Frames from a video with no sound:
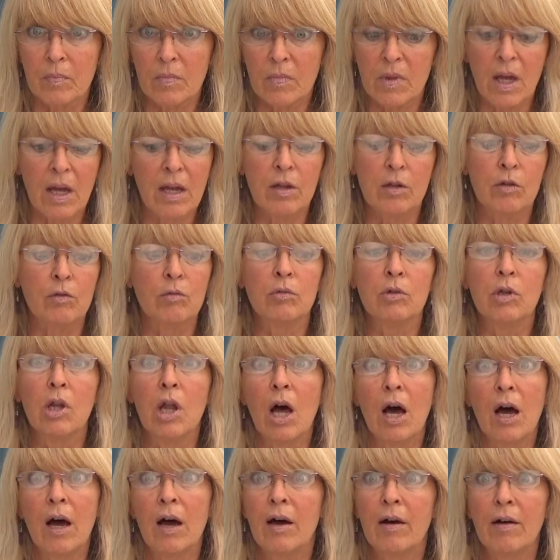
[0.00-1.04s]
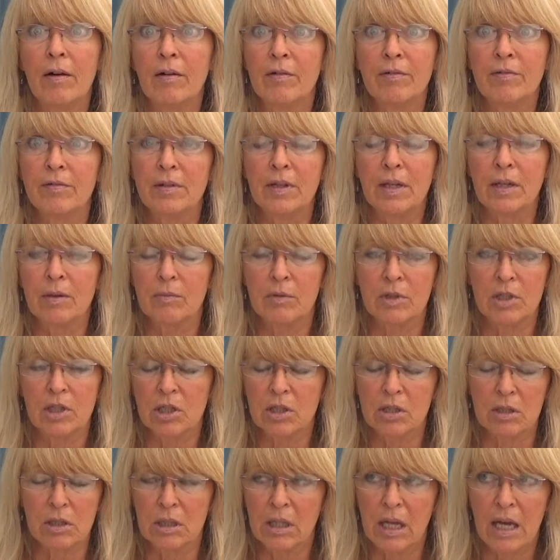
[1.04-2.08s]
that you love, that would
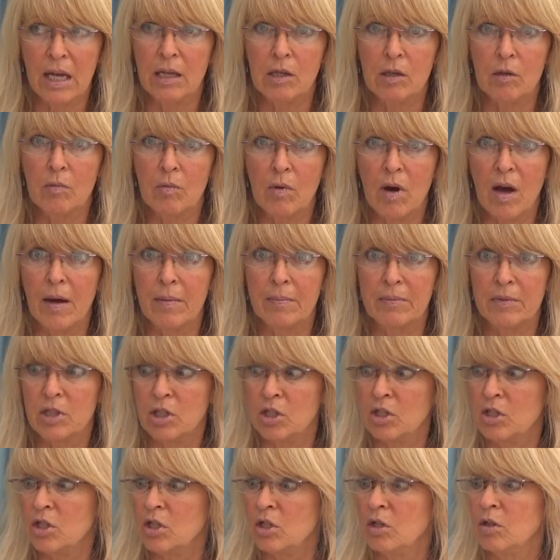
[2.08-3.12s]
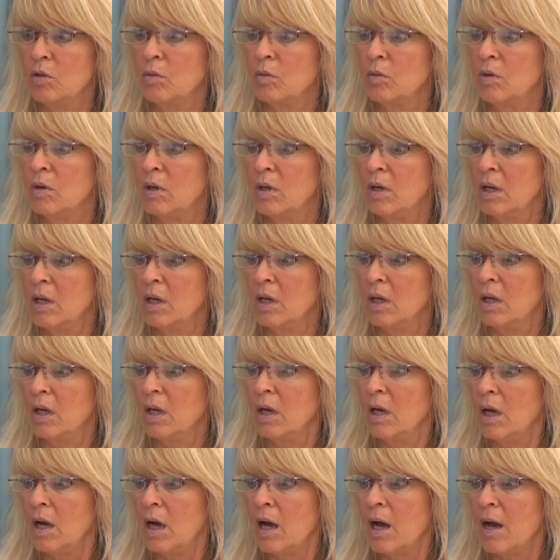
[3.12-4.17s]
just light you up to do.
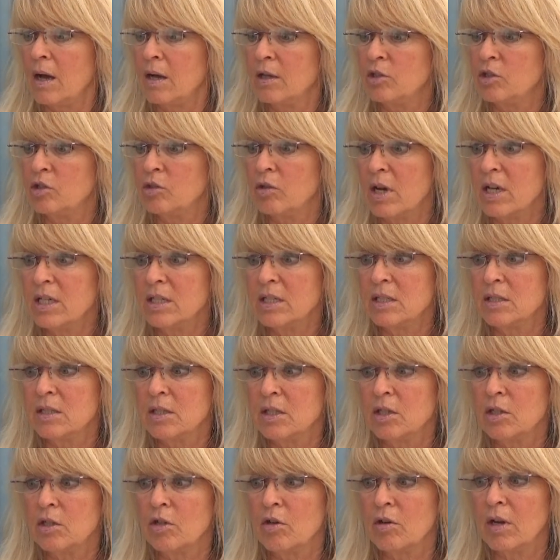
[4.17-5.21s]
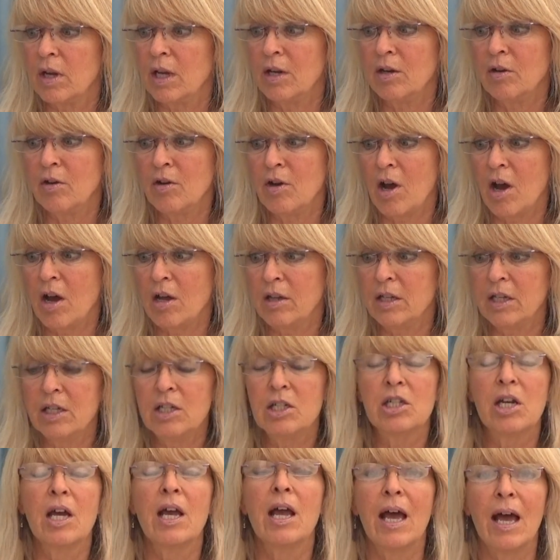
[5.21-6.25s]
Trust your inner
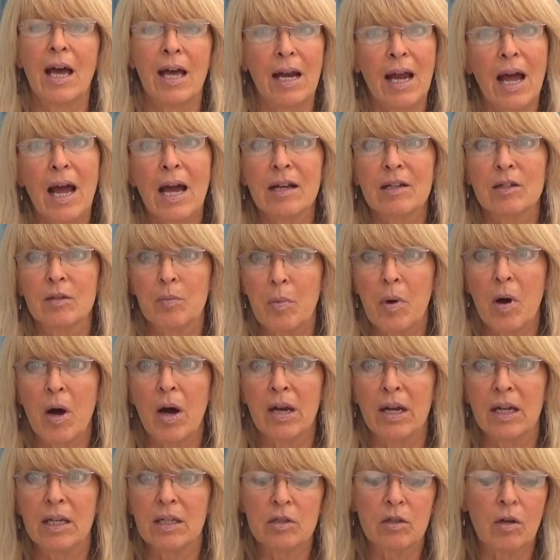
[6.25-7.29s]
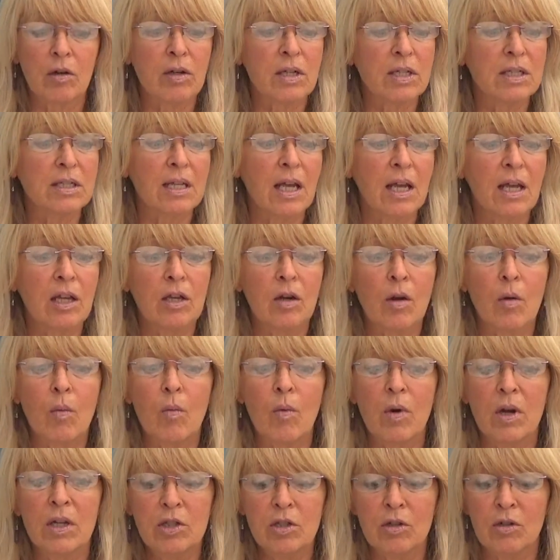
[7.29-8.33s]
knowledge and act upon it. So he's saying, you know,
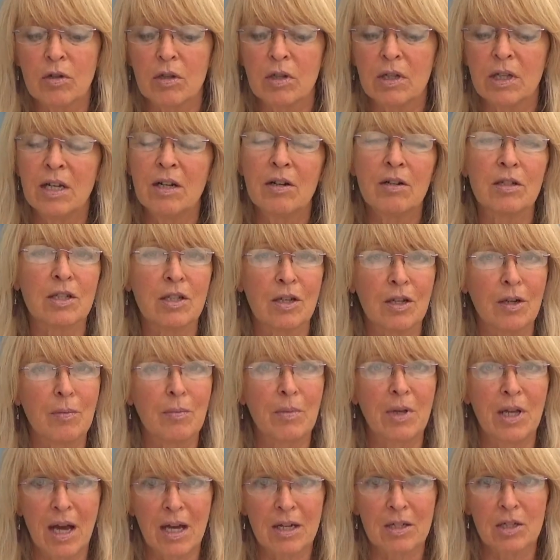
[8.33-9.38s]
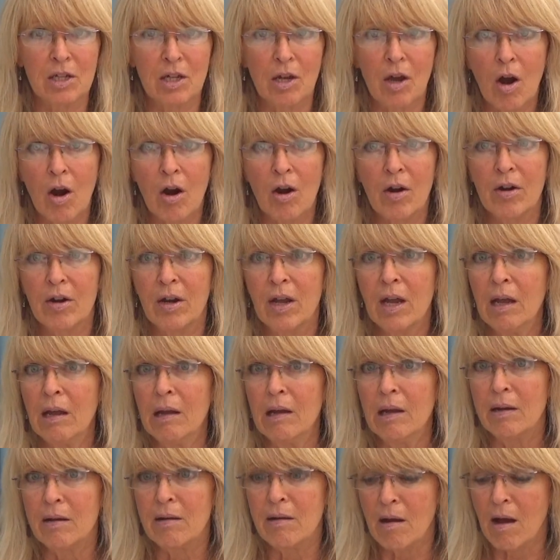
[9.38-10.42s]
once you're clear, it's going to be actually hard
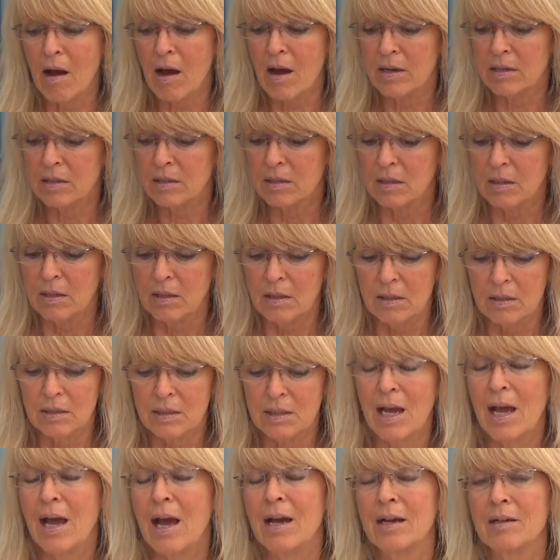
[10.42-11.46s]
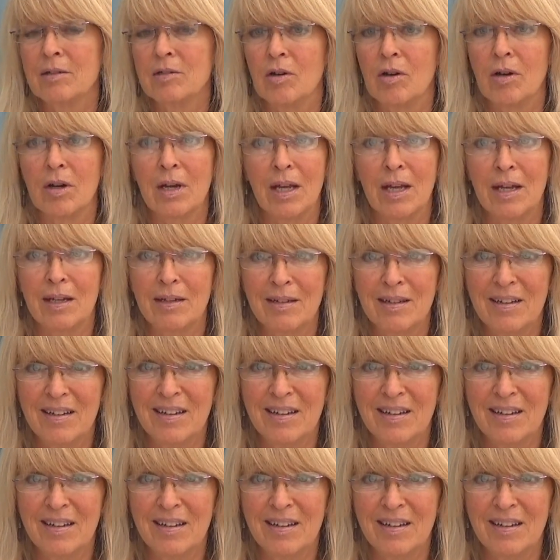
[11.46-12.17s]
not to act on it.